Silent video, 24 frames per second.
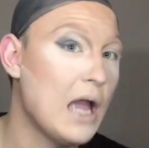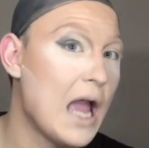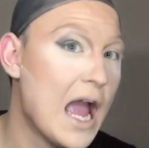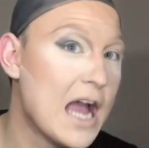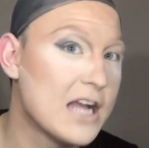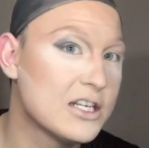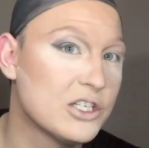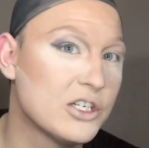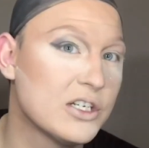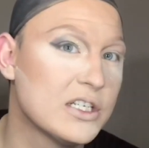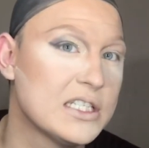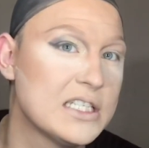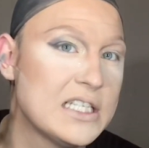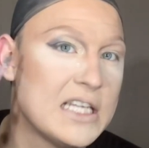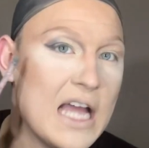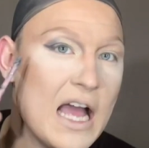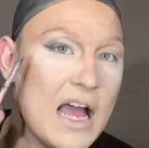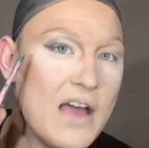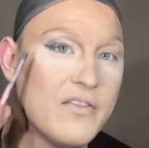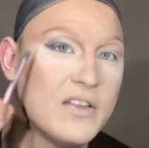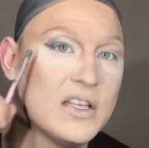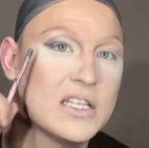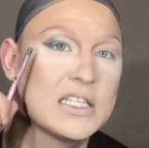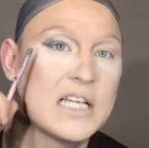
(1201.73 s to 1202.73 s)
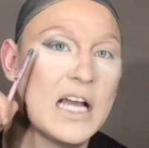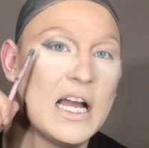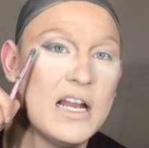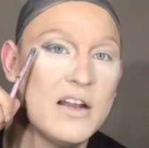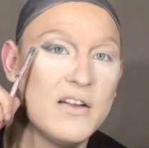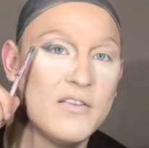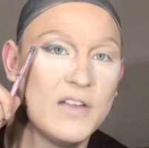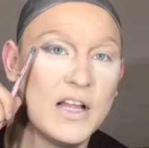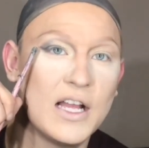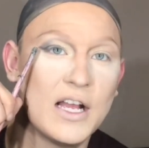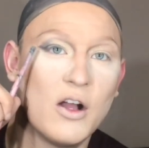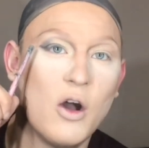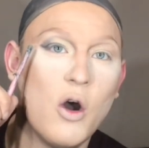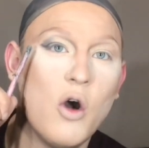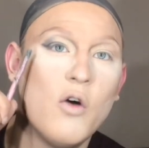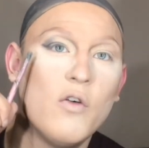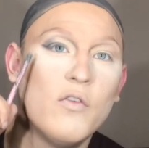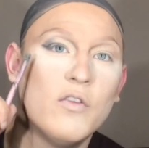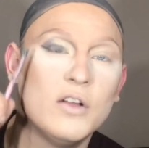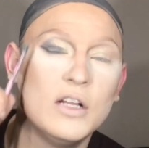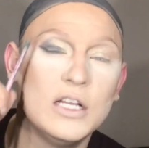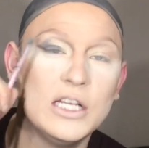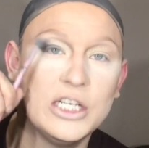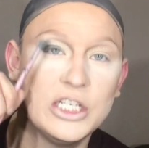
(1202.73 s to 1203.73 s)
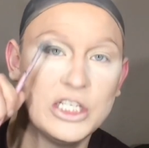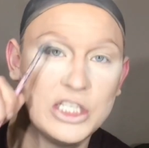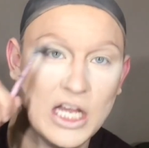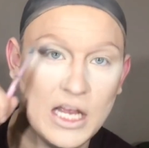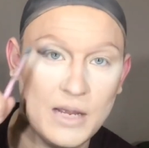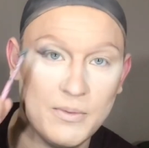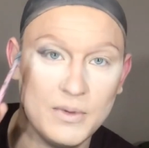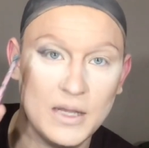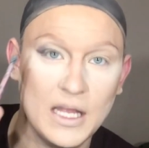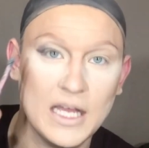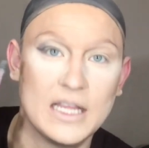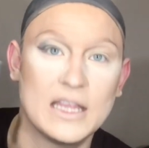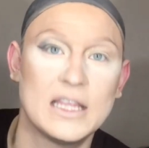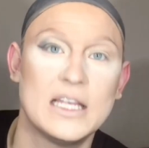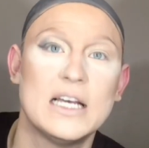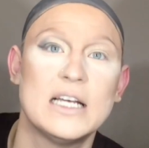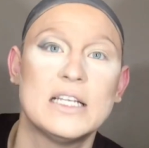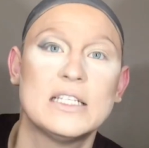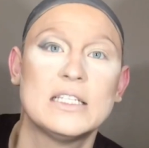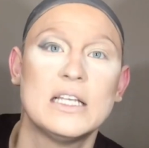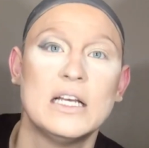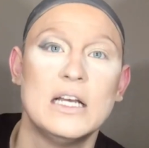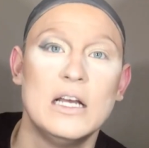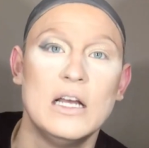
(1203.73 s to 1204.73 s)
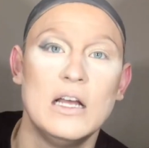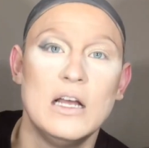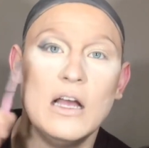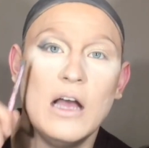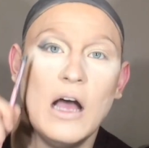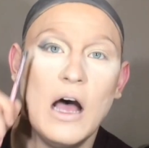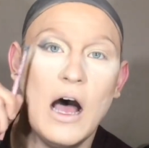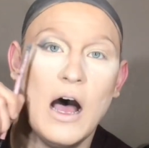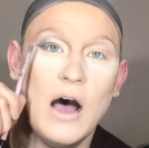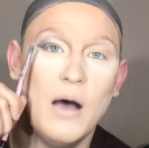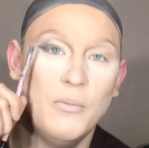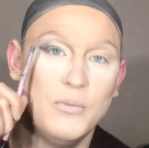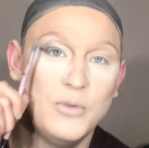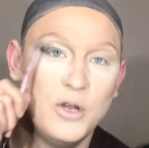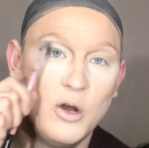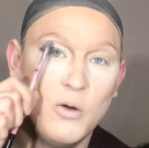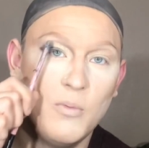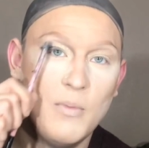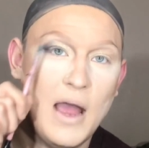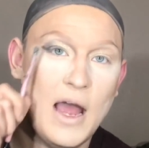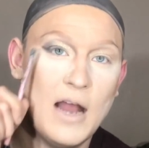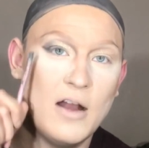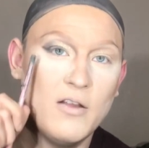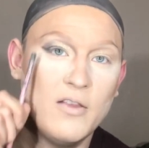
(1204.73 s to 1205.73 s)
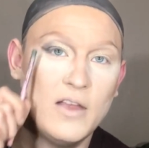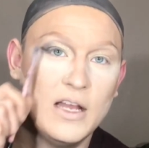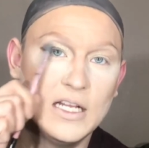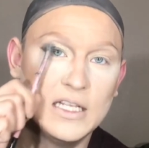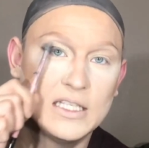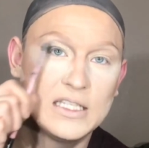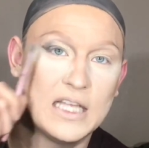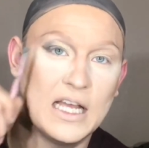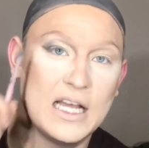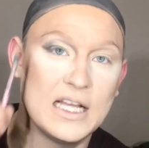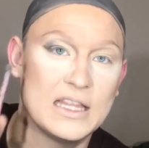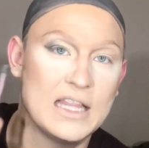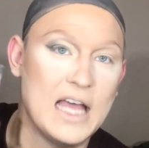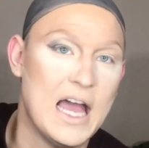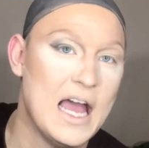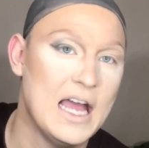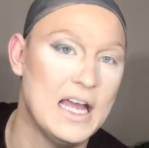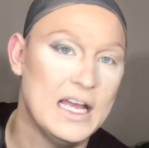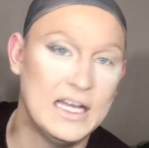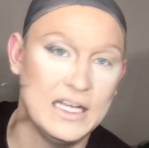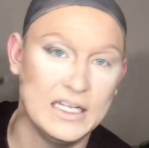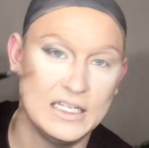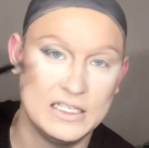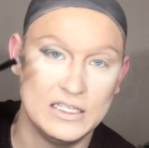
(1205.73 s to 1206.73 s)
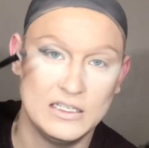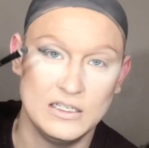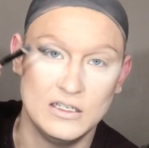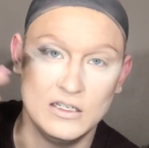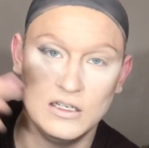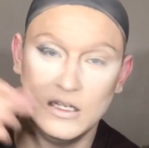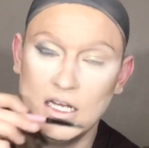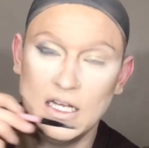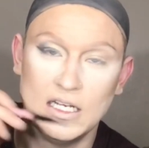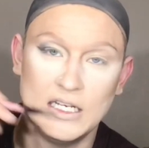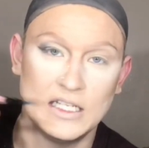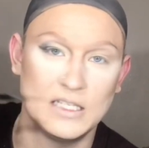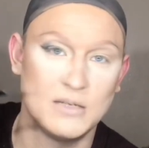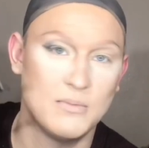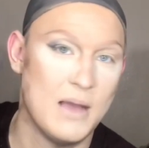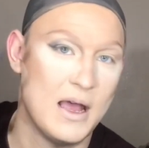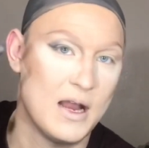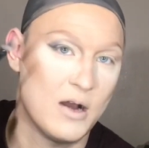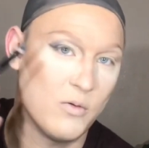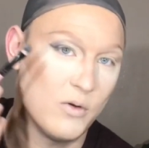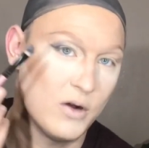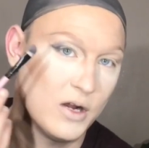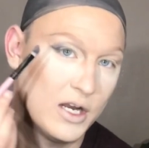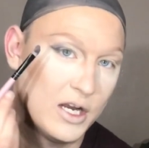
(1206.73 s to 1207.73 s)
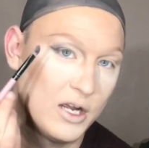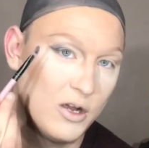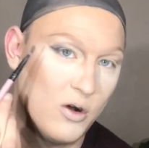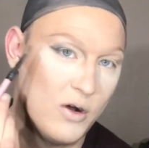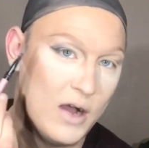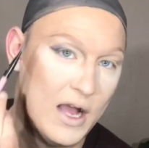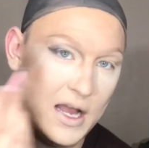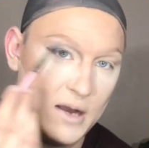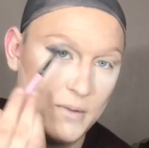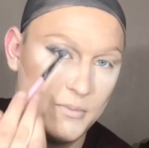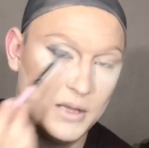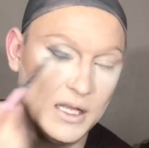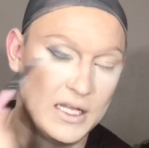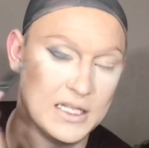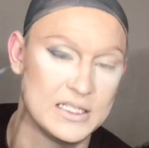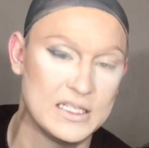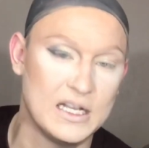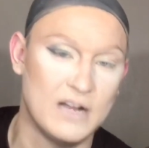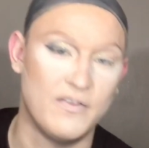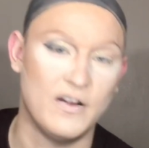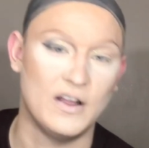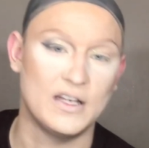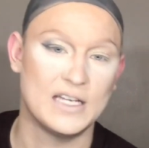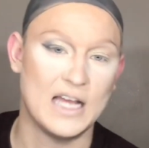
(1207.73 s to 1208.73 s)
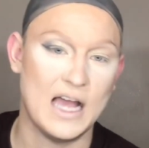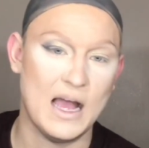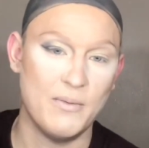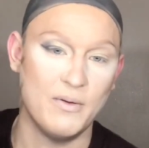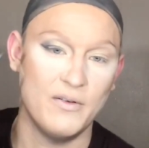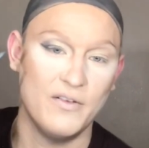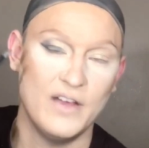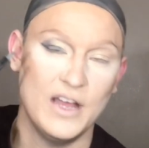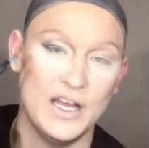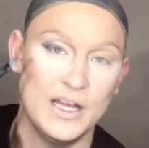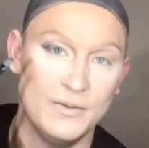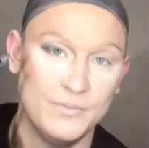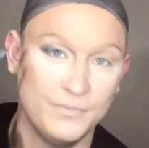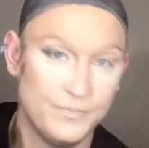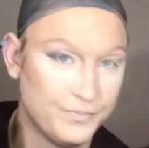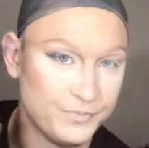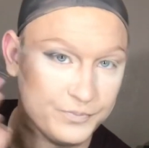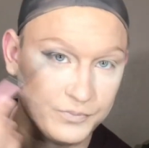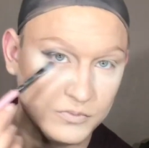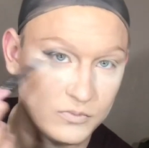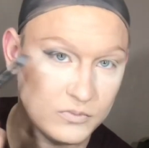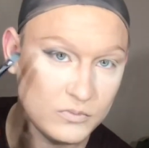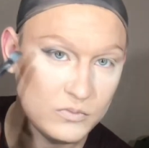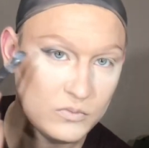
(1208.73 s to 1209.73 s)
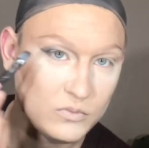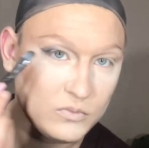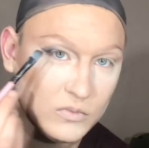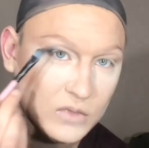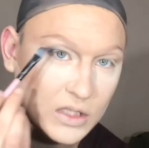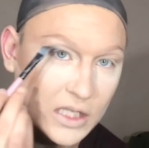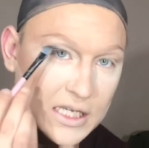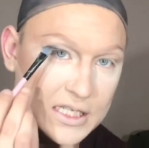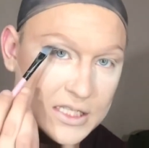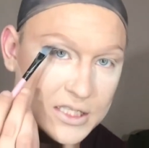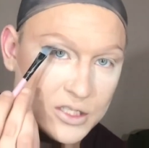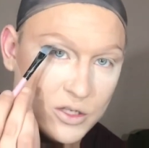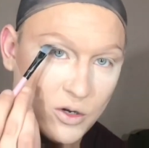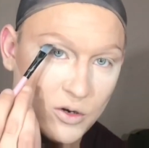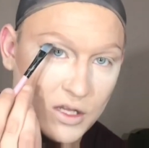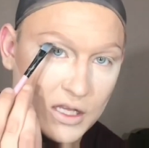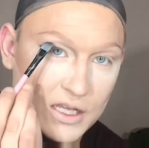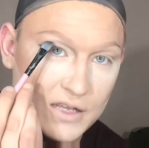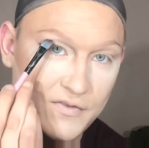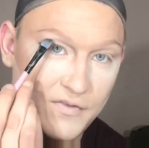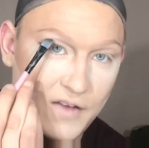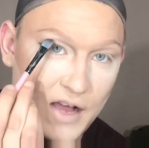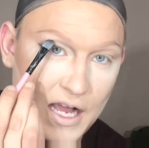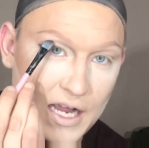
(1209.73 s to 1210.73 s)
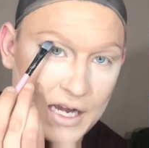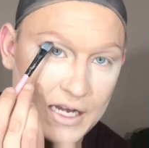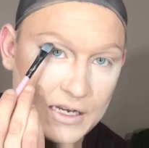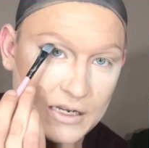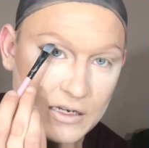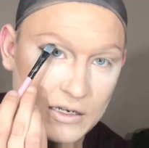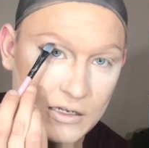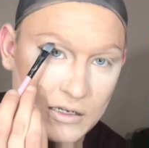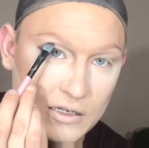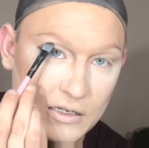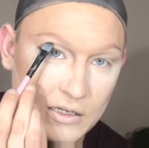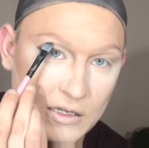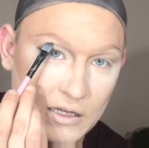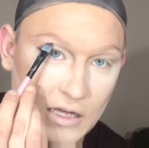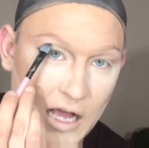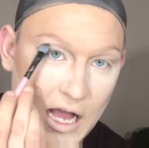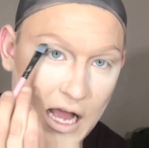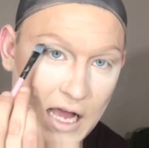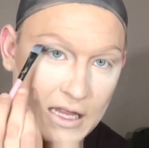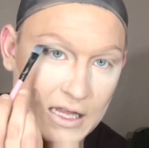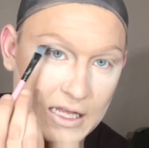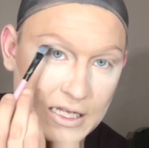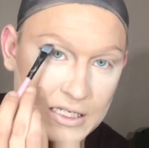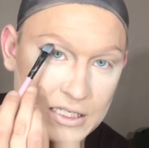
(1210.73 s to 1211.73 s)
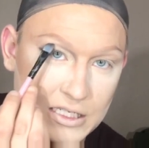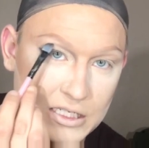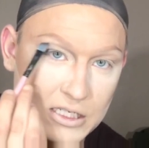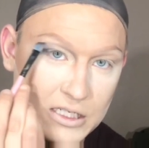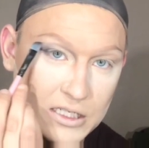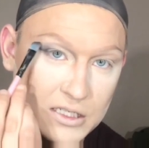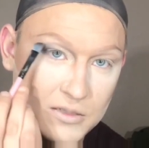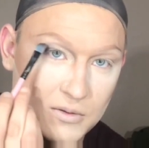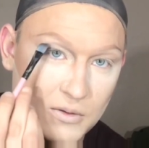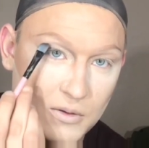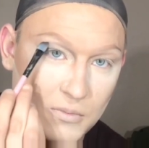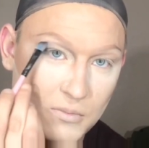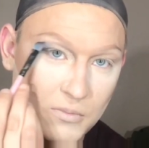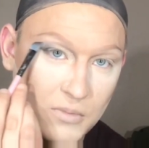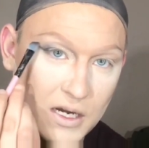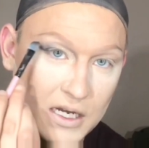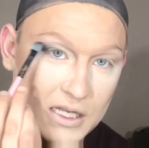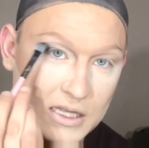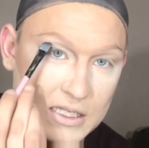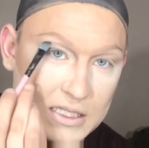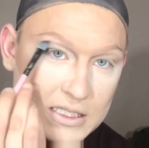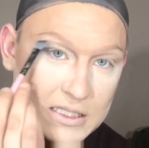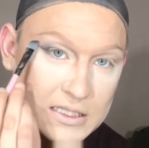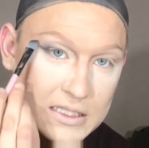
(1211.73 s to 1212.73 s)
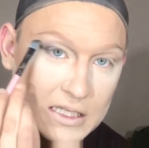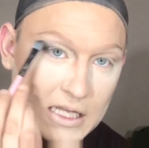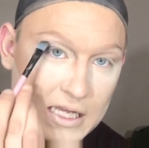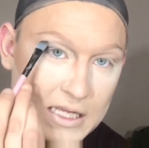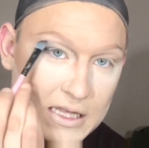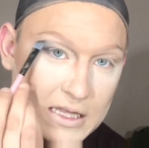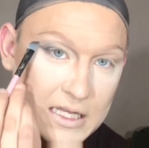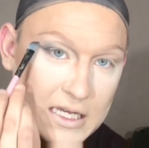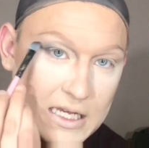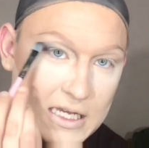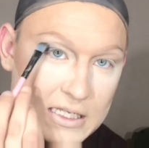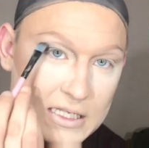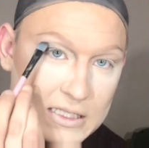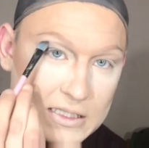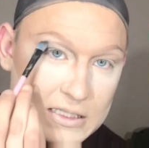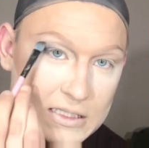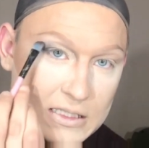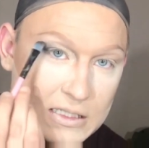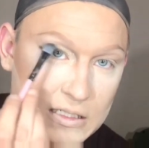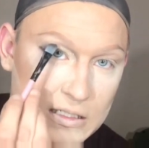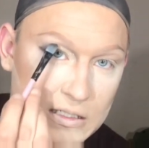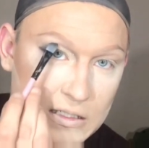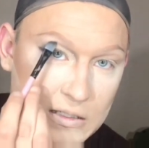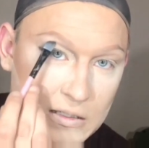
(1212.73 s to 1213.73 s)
As you can see, I have this kind of like ovally shape like this. Don't matter that it's like that. It doesn't matter. We're going to go ahead and blend stuff on top of it. It's totally fine. I like to just bring this like this.